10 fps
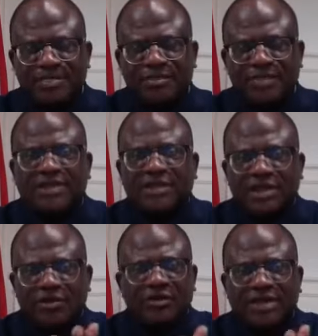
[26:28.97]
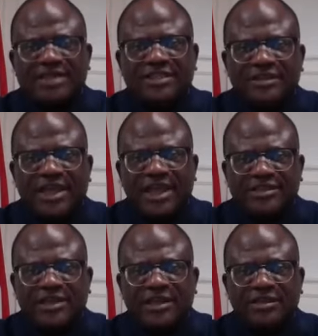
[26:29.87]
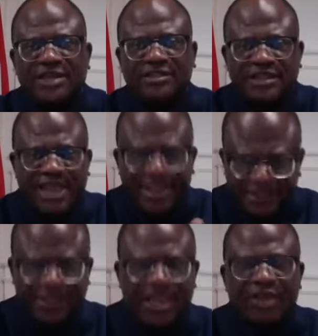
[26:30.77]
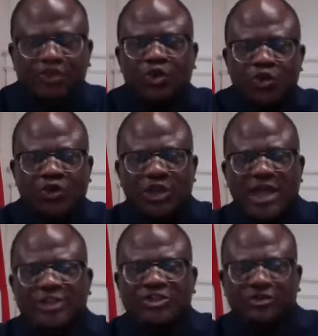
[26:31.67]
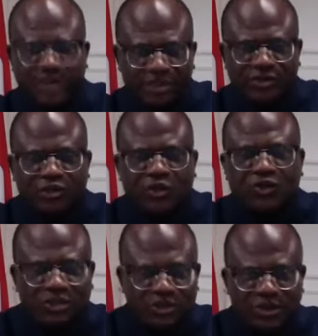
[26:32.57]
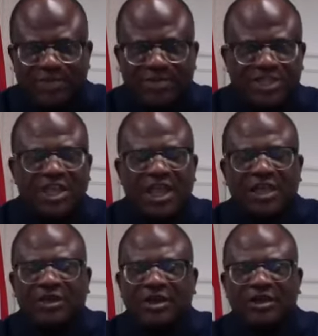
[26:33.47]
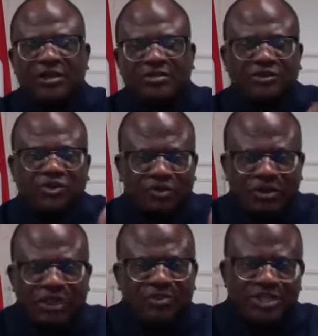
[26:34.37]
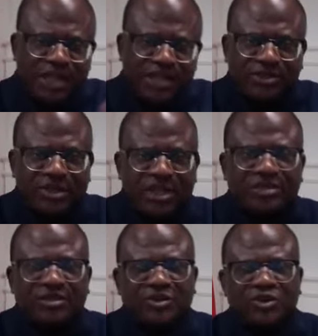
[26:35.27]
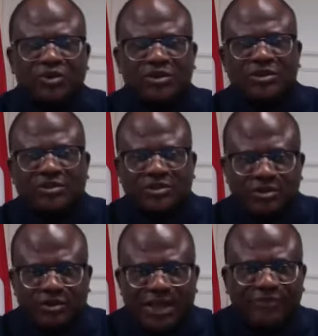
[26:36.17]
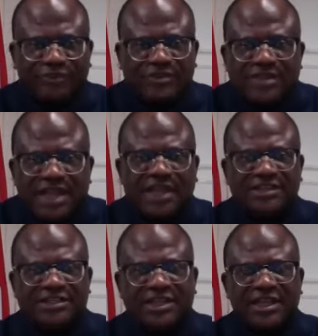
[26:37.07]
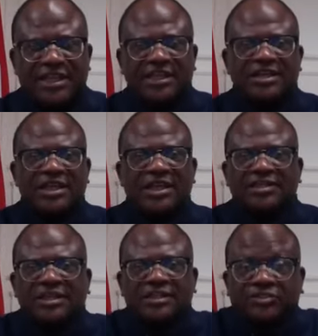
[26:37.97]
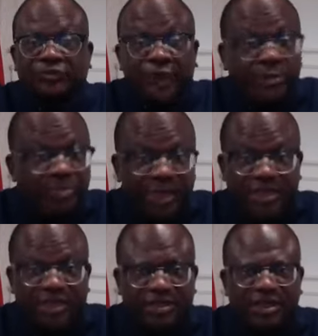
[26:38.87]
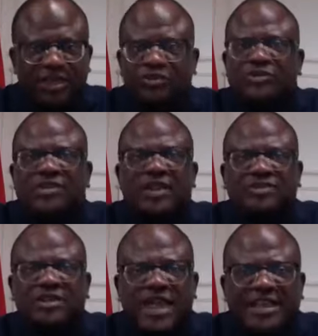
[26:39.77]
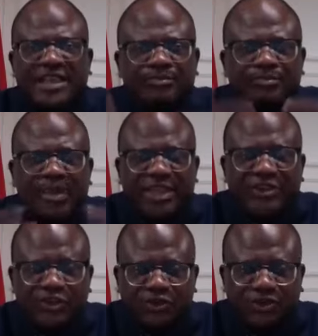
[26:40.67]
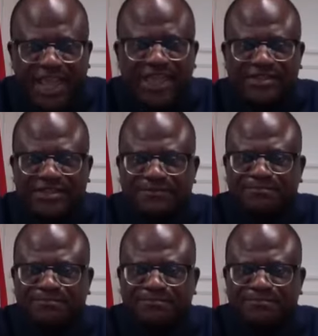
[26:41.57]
Around 1980. So look at those image, the image at the left side. This is very big. It started like a big suitcase.